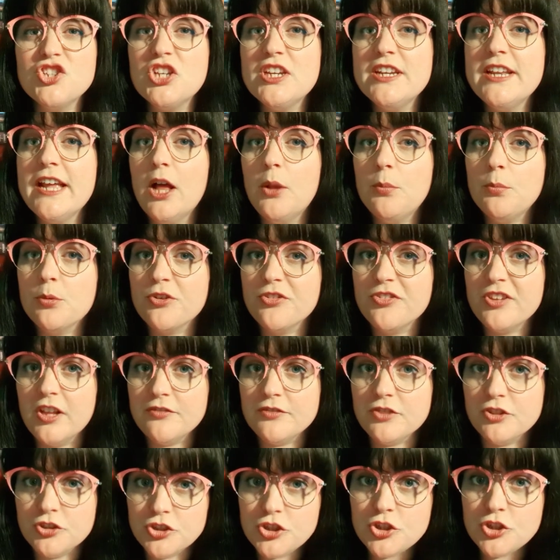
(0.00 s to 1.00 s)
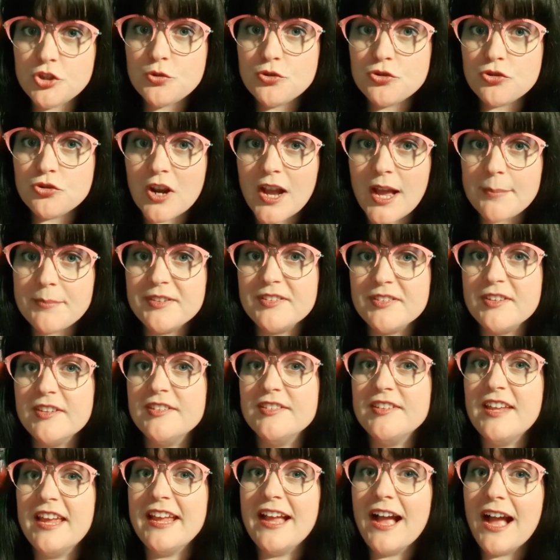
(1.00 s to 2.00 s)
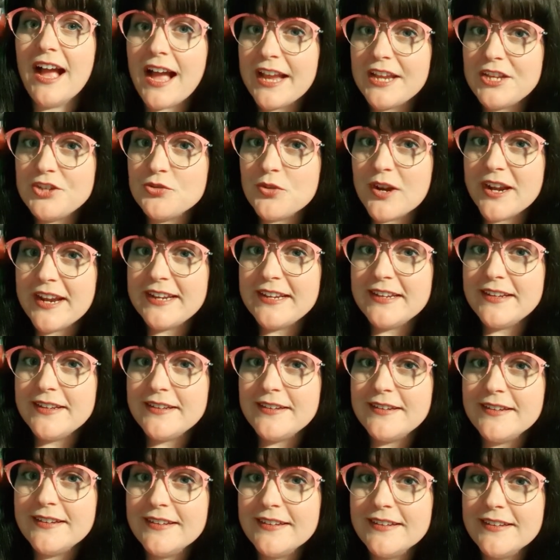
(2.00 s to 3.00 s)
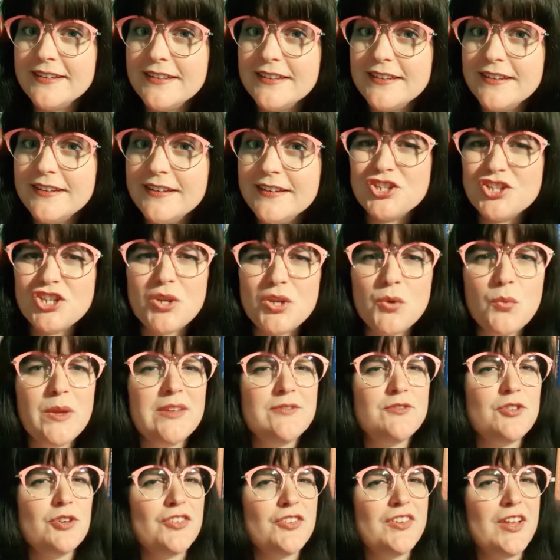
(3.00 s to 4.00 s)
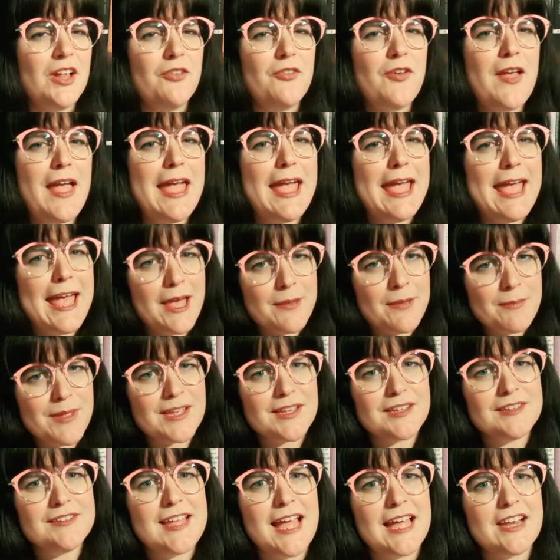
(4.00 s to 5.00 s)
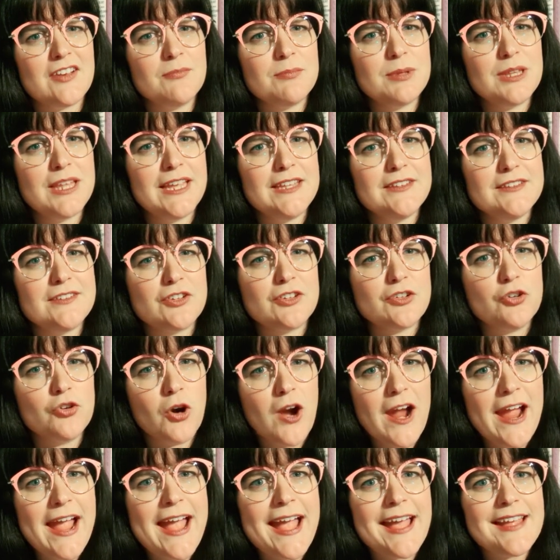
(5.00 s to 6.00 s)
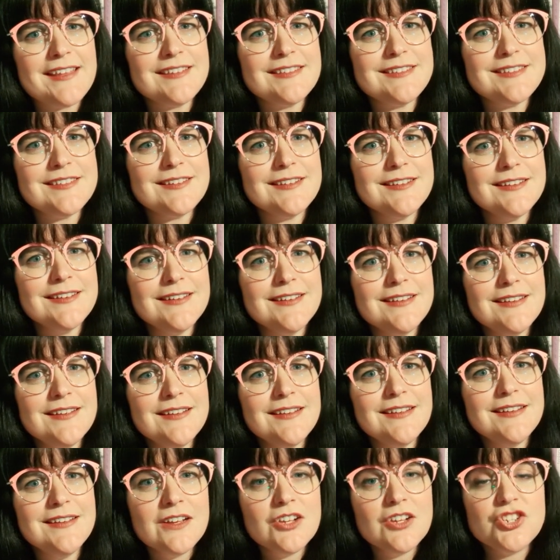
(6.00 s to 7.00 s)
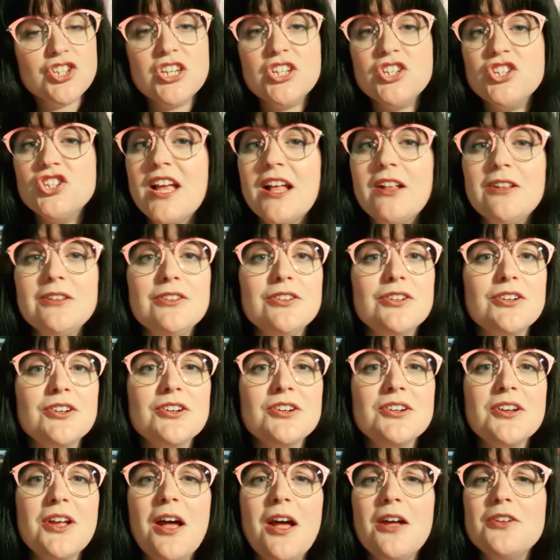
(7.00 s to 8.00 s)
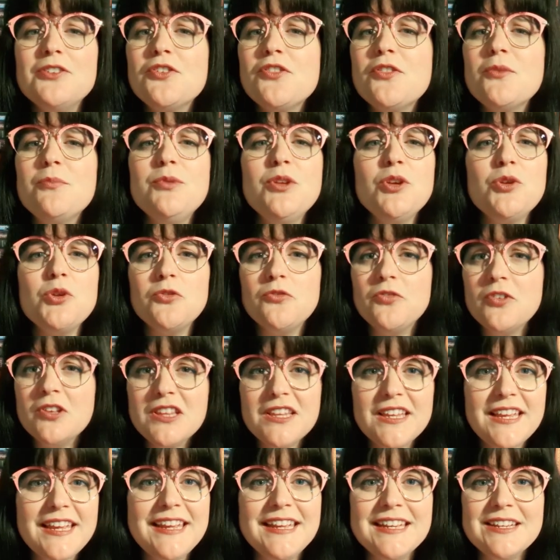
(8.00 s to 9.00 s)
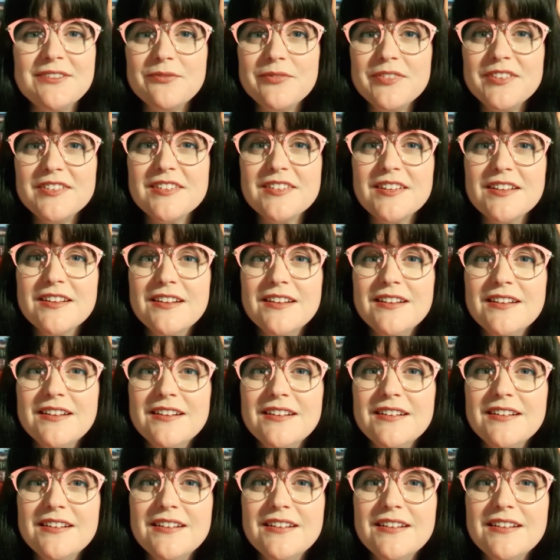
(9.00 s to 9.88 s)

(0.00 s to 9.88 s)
She'd help herself to dewdrops to stay hydrated. She weaved herself hammocks out of blades of grass. She sheltered under the beautiful leaves.